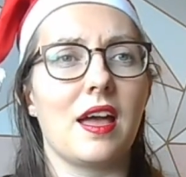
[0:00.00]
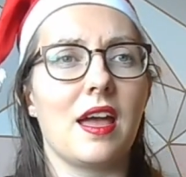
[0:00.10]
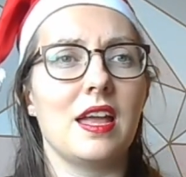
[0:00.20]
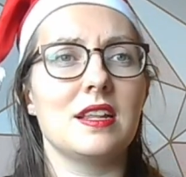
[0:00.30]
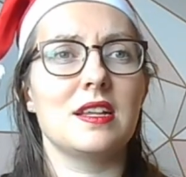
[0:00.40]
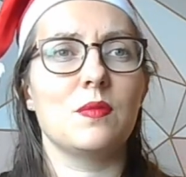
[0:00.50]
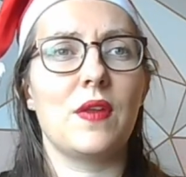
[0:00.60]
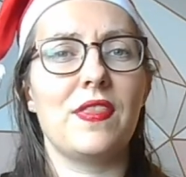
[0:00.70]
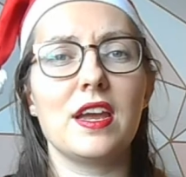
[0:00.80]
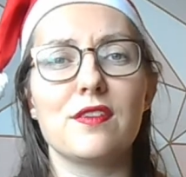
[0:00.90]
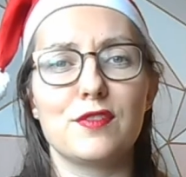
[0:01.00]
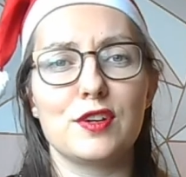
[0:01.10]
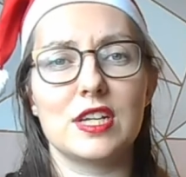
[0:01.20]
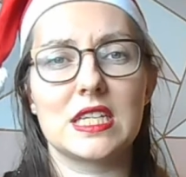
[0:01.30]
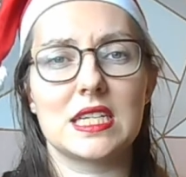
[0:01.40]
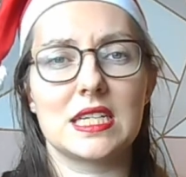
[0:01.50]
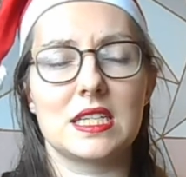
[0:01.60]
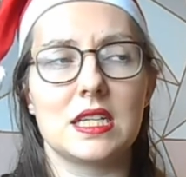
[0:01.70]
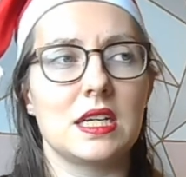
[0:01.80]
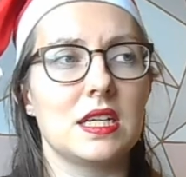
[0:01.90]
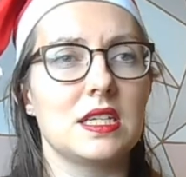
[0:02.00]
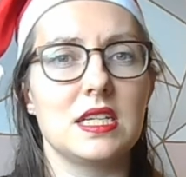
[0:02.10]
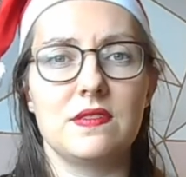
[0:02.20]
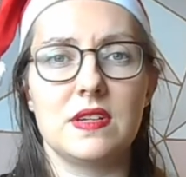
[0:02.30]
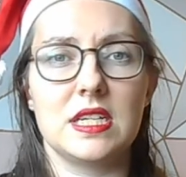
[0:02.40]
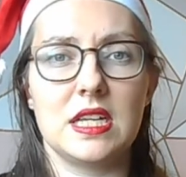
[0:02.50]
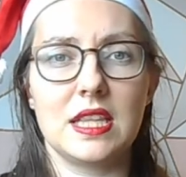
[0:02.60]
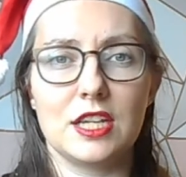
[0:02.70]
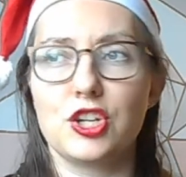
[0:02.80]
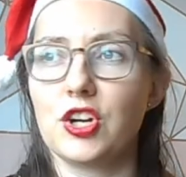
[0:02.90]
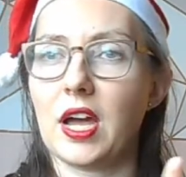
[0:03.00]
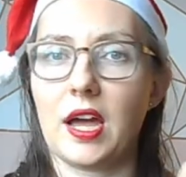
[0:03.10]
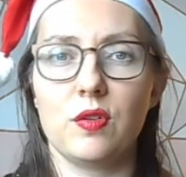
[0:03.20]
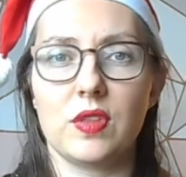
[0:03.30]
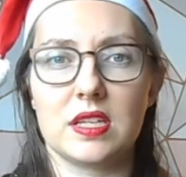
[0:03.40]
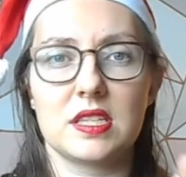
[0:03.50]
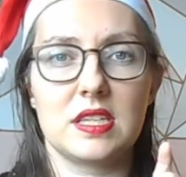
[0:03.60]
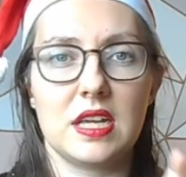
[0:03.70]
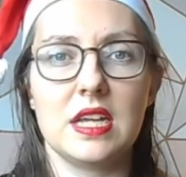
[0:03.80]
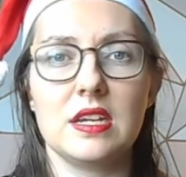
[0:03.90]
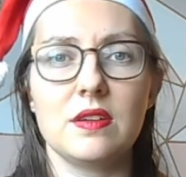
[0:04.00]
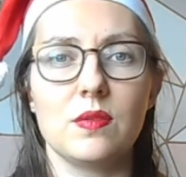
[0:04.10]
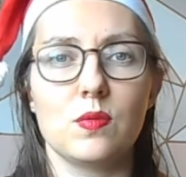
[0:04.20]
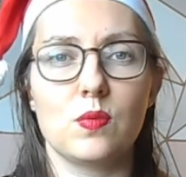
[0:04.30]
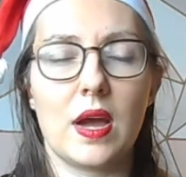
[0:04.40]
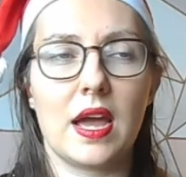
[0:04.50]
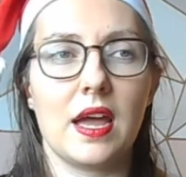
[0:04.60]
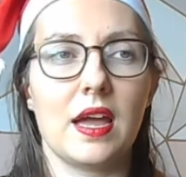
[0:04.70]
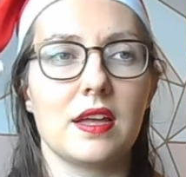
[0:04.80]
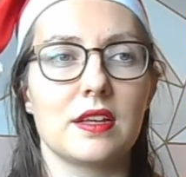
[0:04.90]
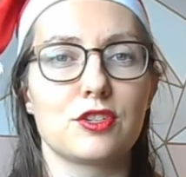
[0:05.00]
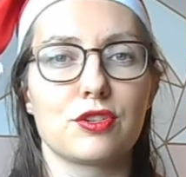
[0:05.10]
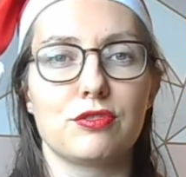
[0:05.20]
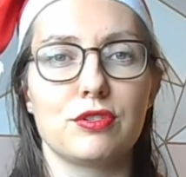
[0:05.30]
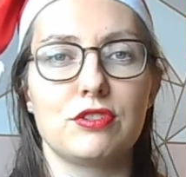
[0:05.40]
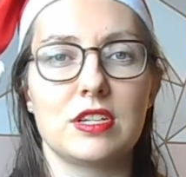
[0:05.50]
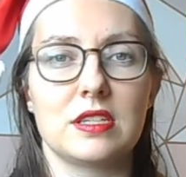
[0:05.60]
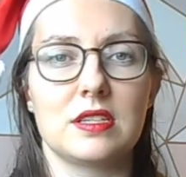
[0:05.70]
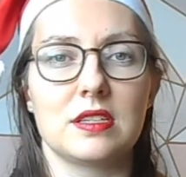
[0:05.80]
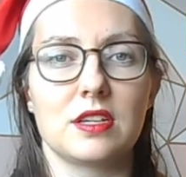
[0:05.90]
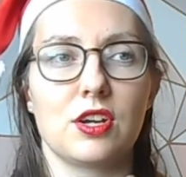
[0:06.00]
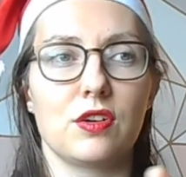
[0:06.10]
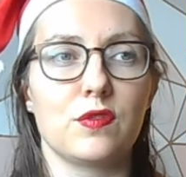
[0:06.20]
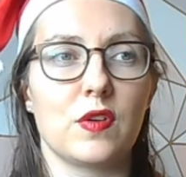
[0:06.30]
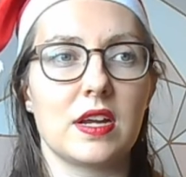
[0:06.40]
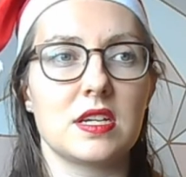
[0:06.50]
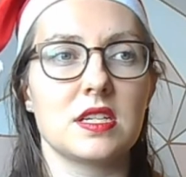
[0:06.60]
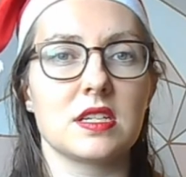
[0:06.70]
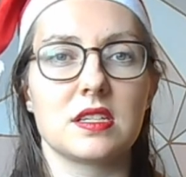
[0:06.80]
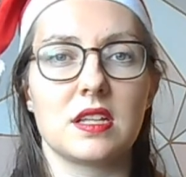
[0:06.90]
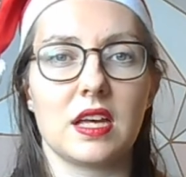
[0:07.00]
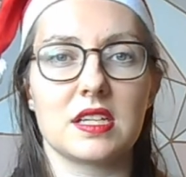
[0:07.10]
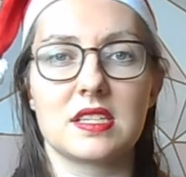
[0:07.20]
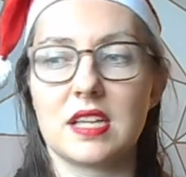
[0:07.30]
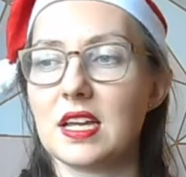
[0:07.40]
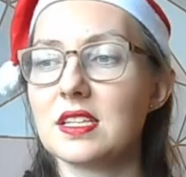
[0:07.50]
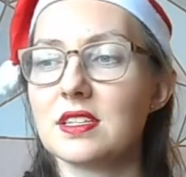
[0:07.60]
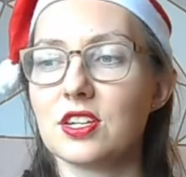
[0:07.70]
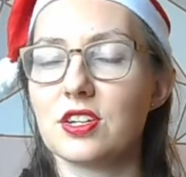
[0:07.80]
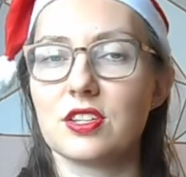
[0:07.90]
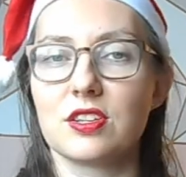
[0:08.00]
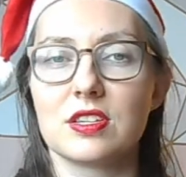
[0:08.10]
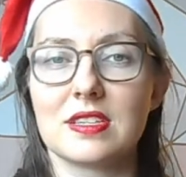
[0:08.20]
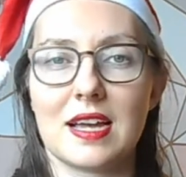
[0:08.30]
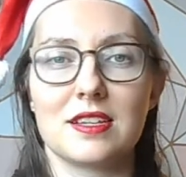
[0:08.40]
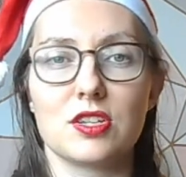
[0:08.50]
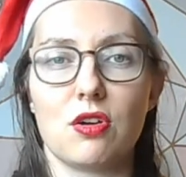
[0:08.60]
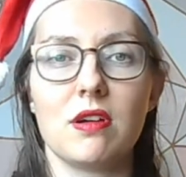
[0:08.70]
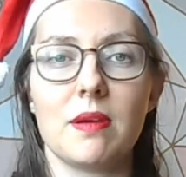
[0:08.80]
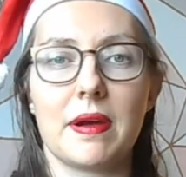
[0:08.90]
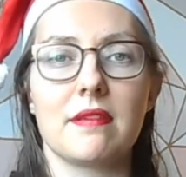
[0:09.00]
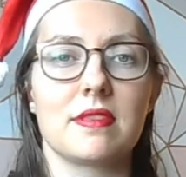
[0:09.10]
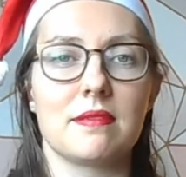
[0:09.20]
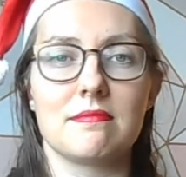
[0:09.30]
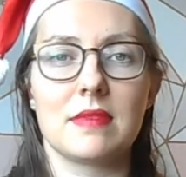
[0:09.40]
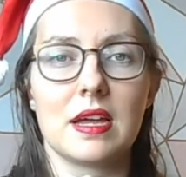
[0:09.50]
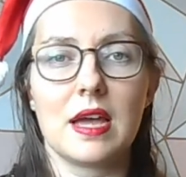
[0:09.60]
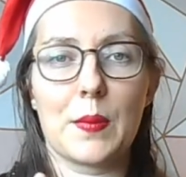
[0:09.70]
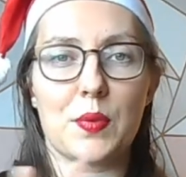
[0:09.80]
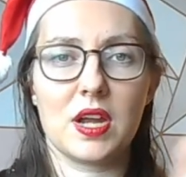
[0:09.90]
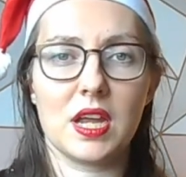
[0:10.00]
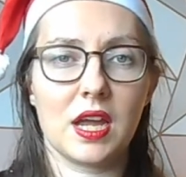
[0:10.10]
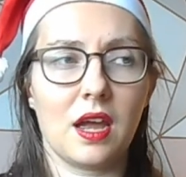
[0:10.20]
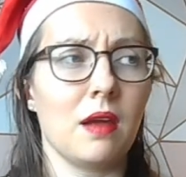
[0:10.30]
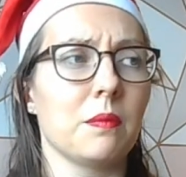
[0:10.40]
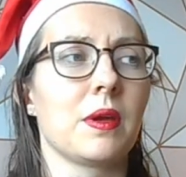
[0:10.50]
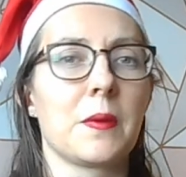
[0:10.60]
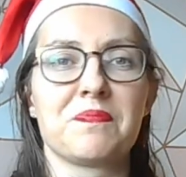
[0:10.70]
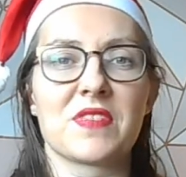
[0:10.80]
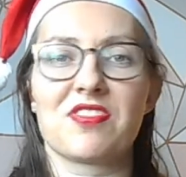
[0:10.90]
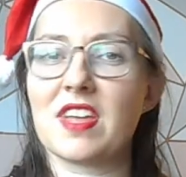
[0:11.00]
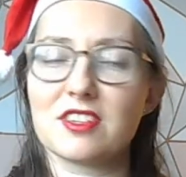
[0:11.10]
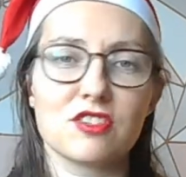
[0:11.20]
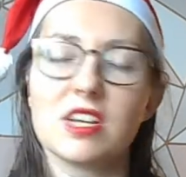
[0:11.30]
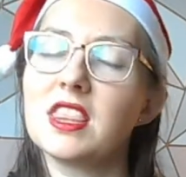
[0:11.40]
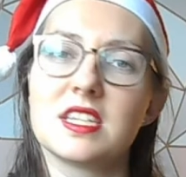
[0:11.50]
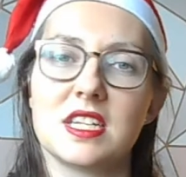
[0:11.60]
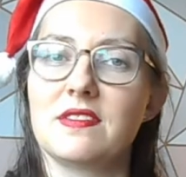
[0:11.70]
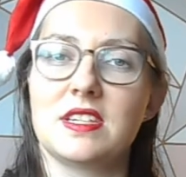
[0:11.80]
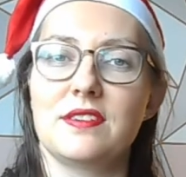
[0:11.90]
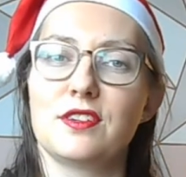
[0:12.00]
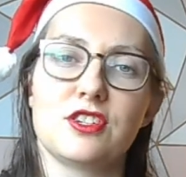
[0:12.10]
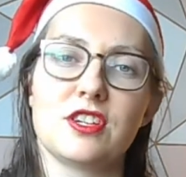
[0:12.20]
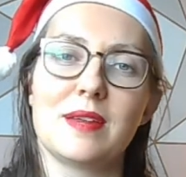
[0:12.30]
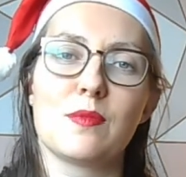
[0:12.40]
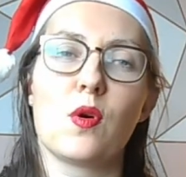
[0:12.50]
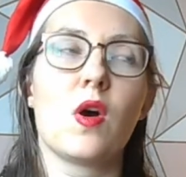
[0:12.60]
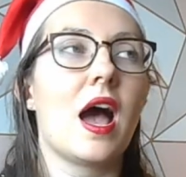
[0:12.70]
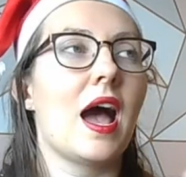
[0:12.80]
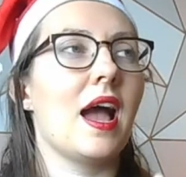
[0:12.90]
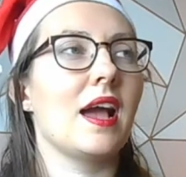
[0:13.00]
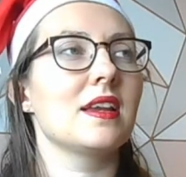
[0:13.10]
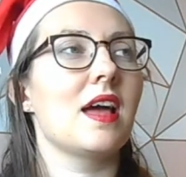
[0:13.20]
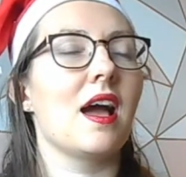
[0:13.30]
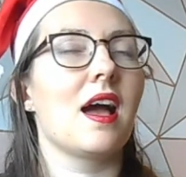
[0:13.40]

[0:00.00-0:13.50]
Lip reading: in when they converted it to DVD, they took out that scene where Scrooge's girlfriend like sings her sad song about them breaking up? That's not in the DVD version anymore. And